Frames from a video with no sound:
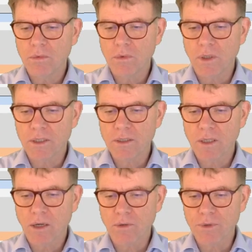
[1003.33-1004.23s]
Let's
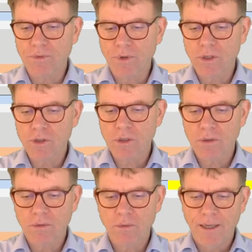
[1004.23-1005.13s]
now refresh,
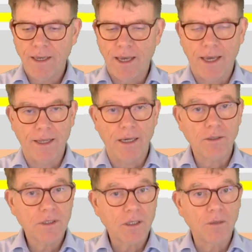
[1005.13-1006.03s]
and now
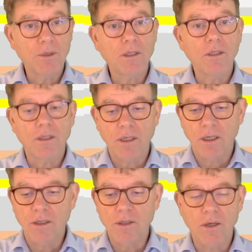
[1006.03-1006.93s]
it's coming
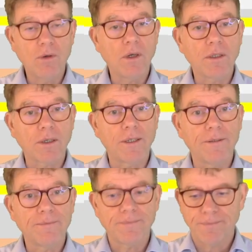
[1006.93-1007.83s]
in yellow and red,
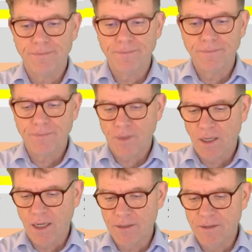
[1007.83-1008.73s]

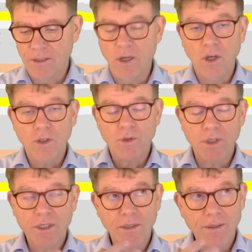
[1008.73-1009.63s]
as easy. So
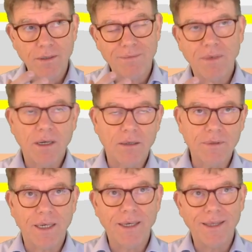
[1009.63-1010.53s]
it's an, I would
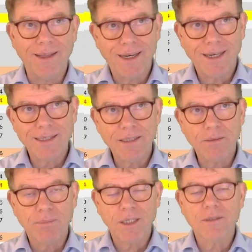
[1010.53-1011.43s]
say, nice,
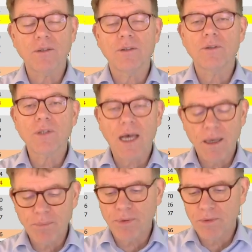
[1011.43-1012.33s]
but the
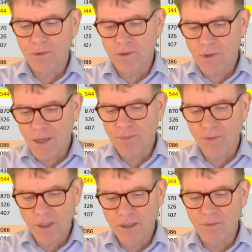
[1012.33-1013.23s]
trap
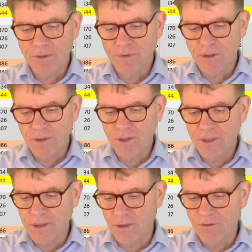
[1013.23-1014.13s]
really with
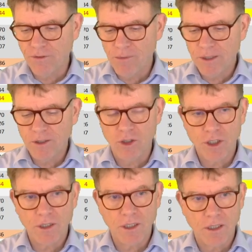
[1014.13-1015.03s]
this formatting
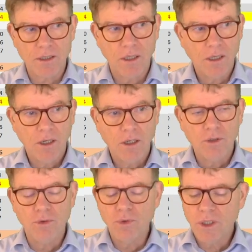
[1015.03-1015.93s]
sheet is
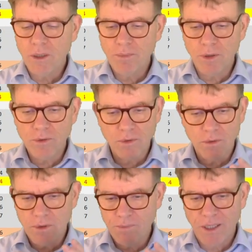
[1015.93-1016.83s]
you keep on
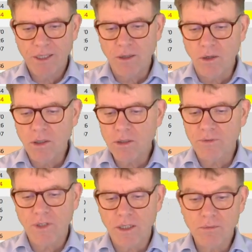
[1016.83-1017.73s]
spending a lot
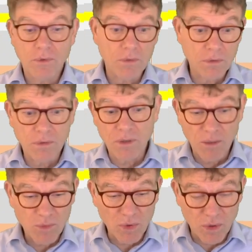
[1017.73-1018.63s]
of time to
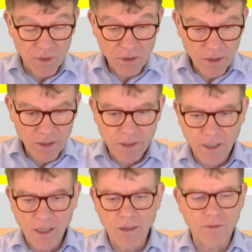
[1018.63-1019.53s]
come to the very
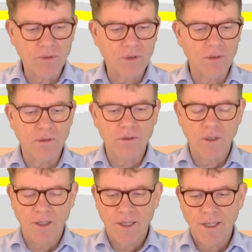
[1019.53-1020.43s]
detail
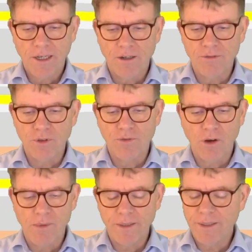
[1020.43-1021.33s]
of the
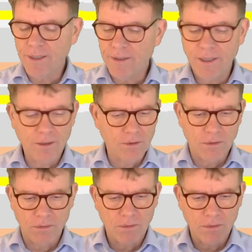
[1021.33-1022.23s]
formatting, and
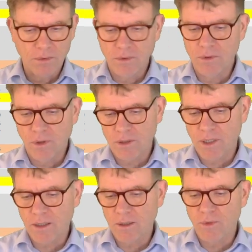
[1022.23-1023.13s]
then you are
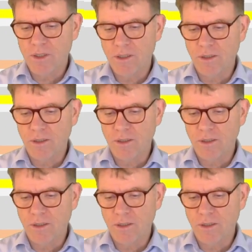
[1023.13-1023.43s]
starting wasting